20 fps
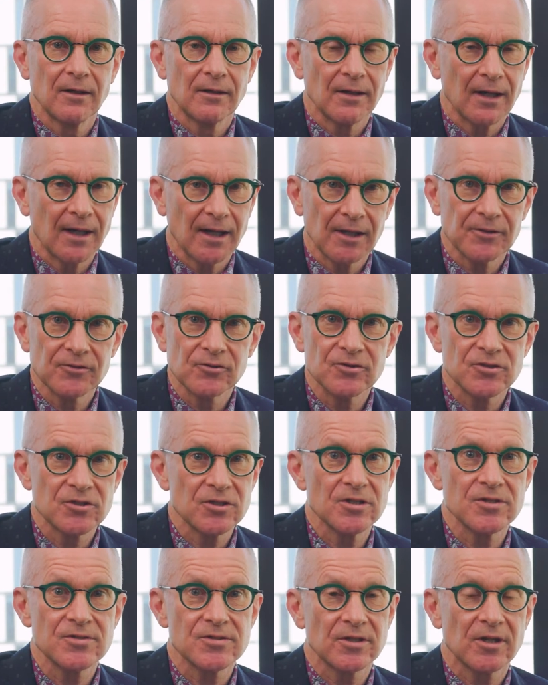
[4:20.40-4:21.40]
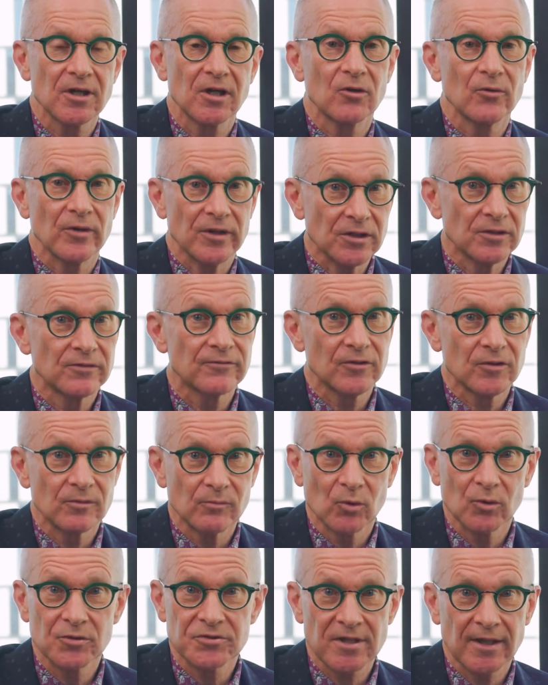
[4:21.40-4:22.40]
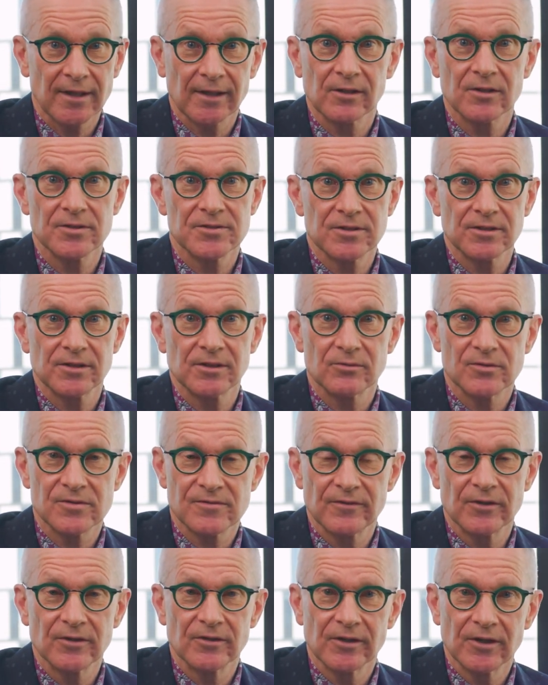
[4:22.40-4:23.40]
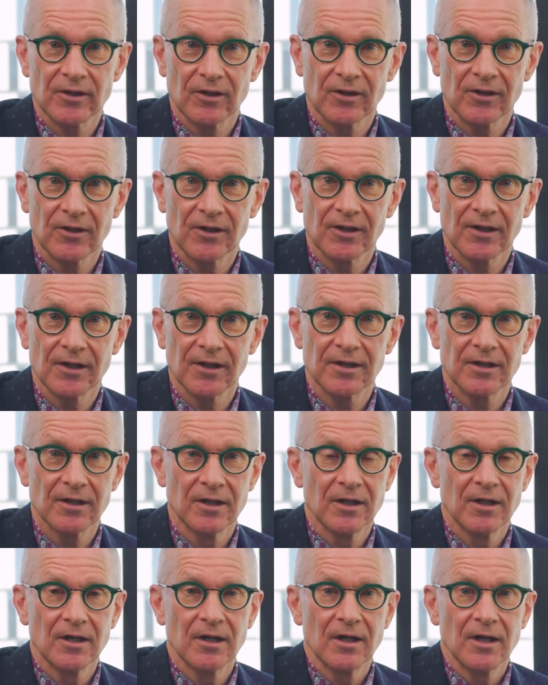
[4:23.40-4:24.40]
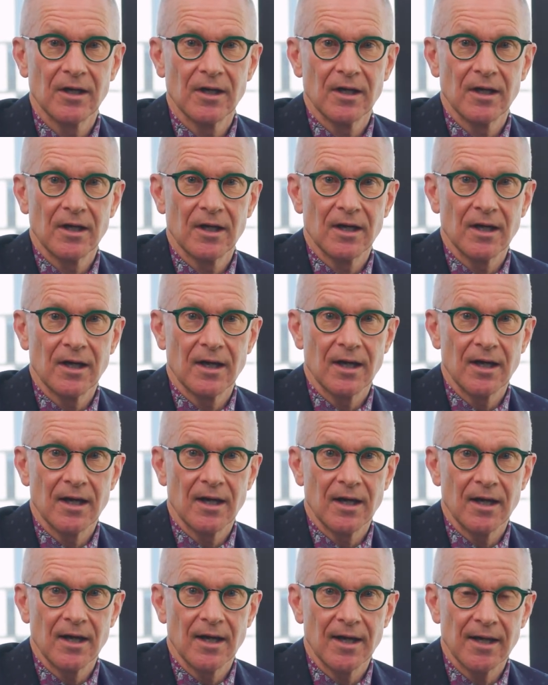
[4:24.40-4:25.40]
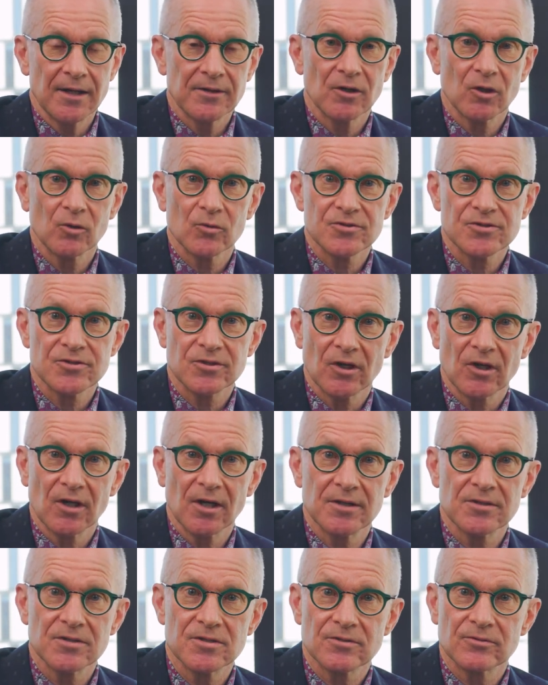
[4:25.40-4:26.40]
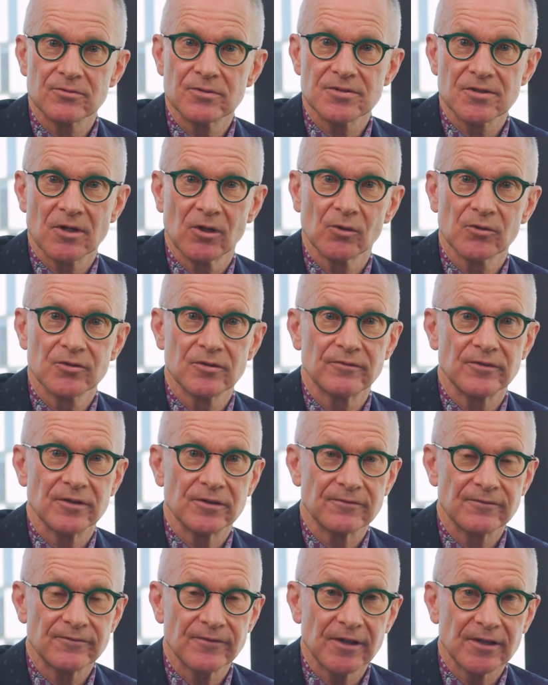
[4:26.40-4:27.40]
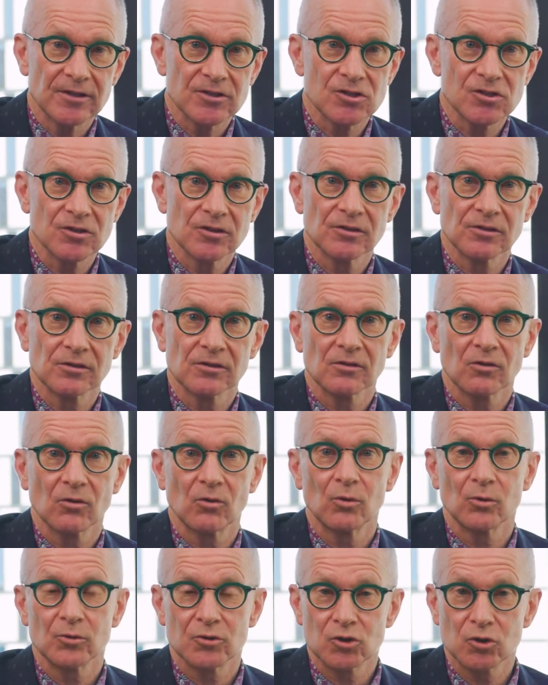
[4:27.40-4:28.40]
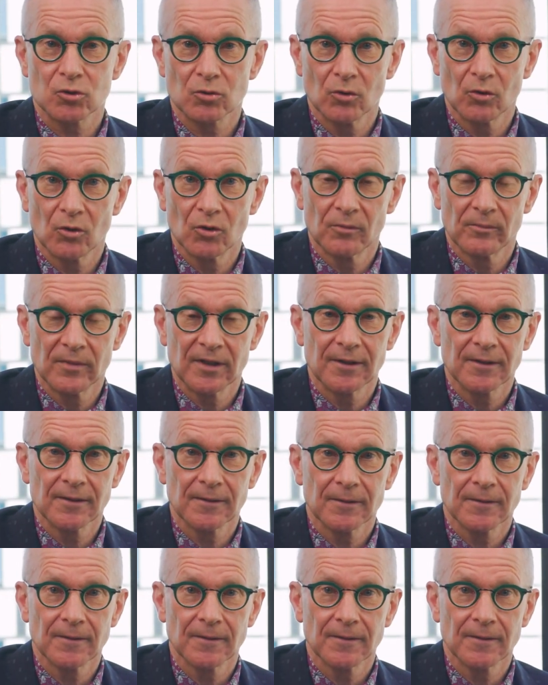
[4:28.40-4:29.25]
100 years ago, infant mortality was very high. Adults died as a result of infection or trauma.